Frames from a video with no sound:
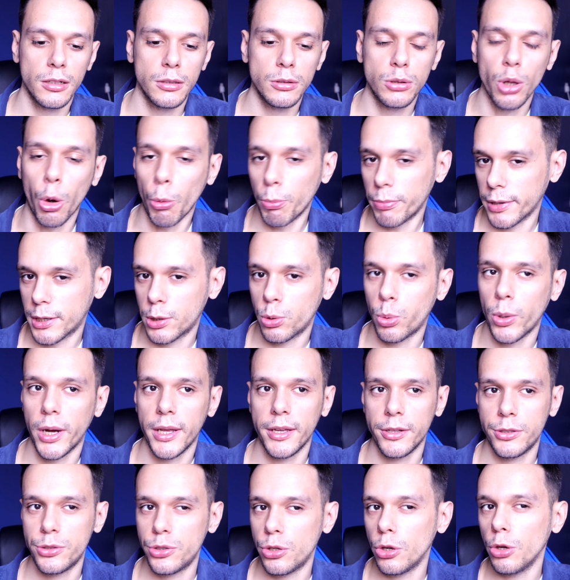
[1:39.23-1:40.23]
don't
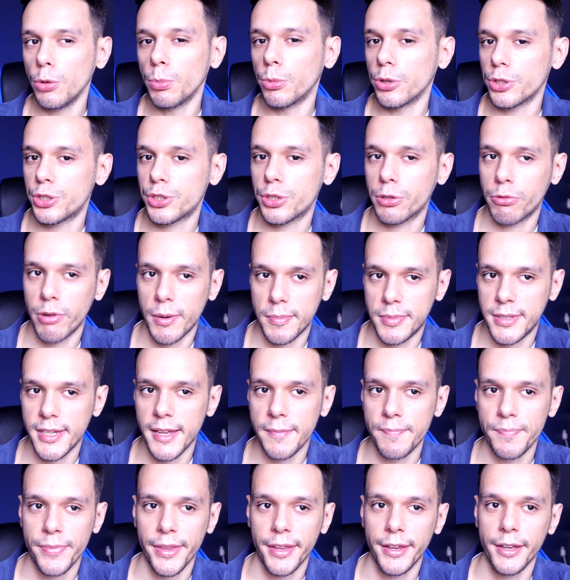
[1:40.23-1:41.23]
require too much
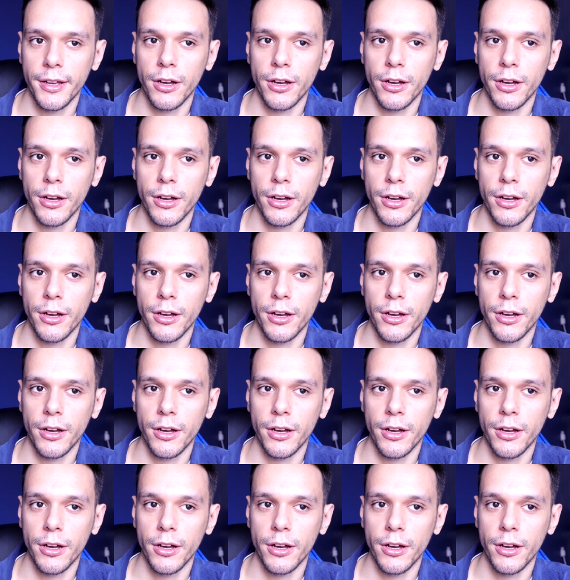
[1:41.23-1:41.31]
scripting,